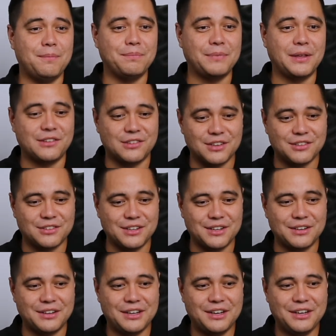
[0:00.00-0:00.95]

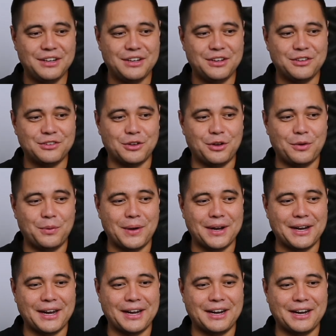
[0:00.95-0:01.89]
existed. So
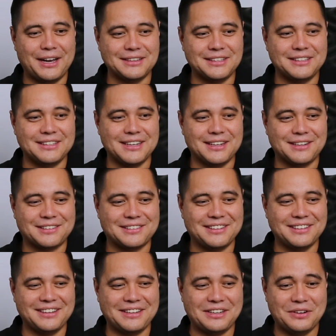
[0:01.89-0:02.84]
when I got the
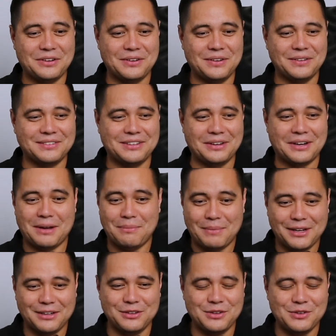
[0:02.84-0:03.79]
text, to come
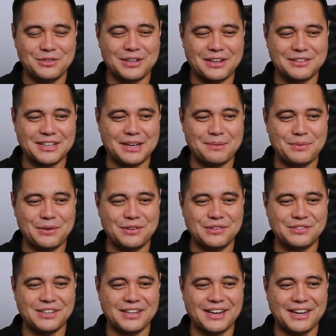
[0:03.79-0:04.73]
in to do sound
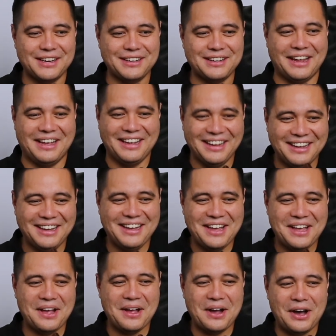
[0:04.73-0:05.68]
samples, and
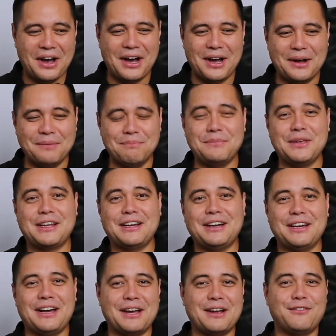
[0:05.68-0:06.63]
Mika,
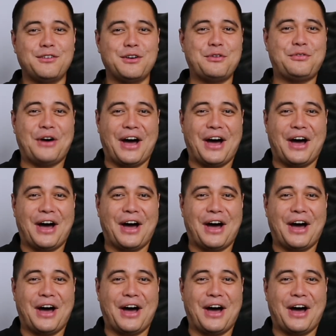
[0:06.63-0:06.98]
I have a